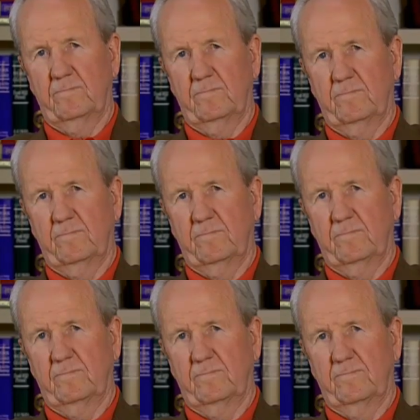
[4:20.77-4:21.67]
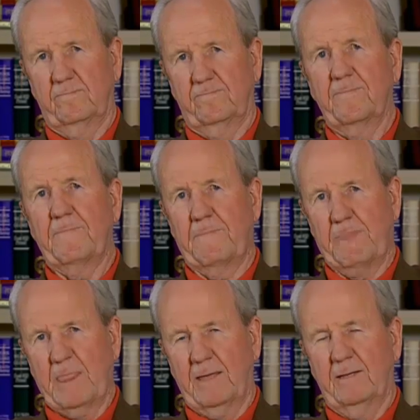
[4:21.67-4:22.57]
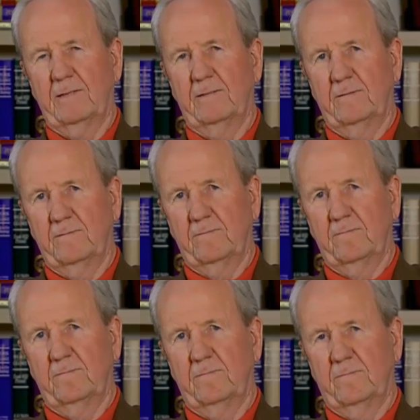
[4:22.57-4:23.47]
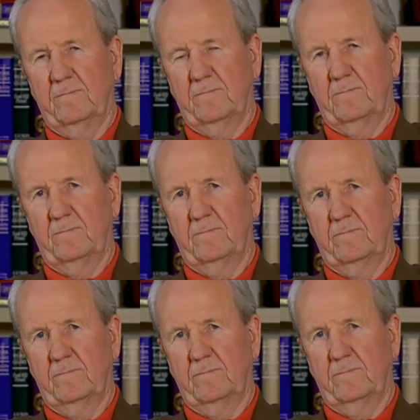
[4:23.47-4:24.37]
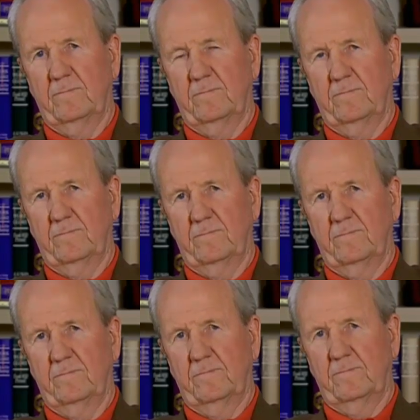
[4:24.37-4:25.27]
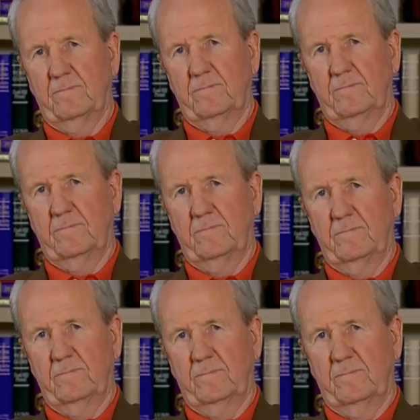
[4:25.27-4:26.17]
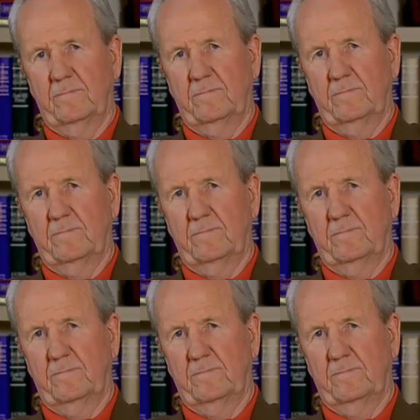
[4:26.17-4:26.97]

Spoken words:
The person shown says nothing.